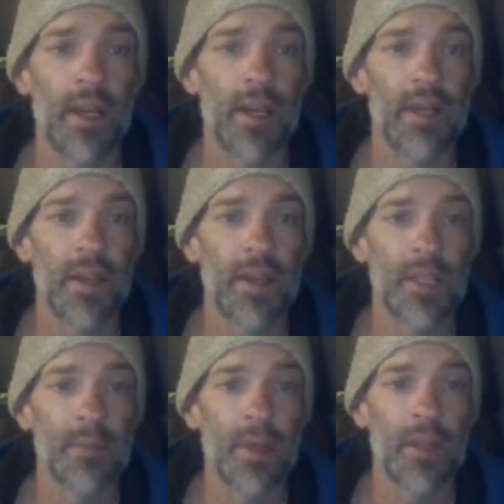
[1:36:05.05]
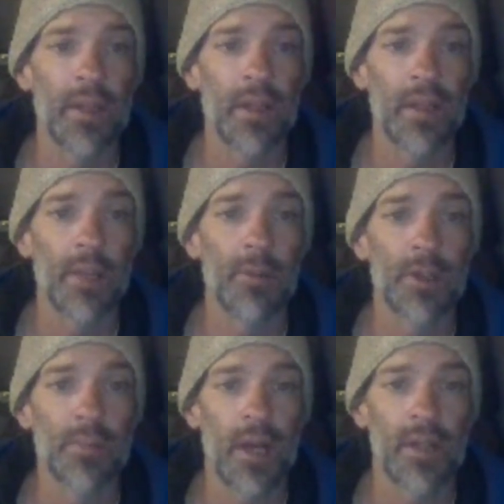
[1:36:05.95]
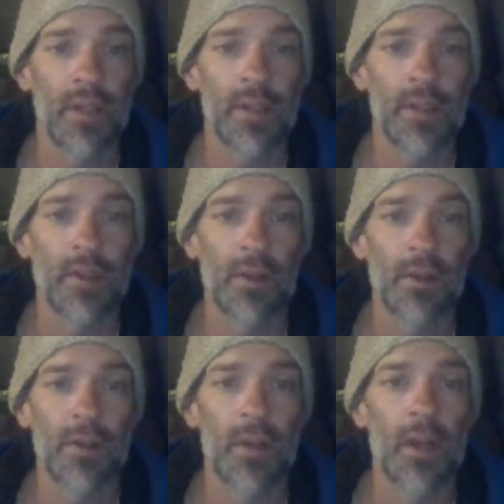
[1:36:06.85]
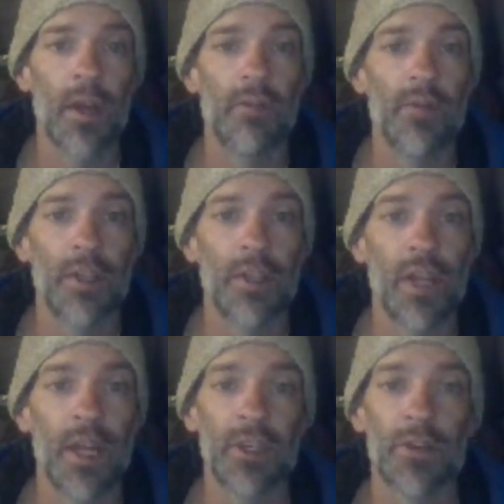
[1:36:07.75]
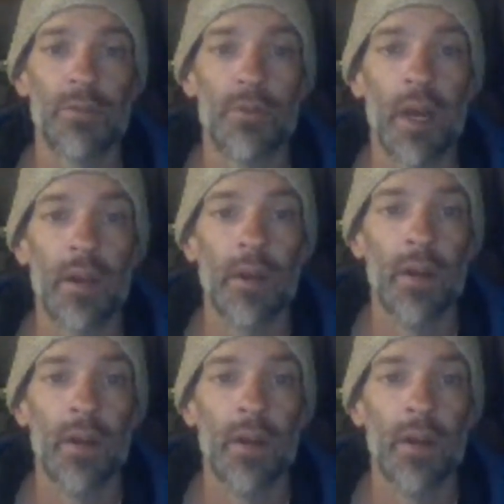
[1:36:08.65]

ESA explained that the image processing turns vegetation red,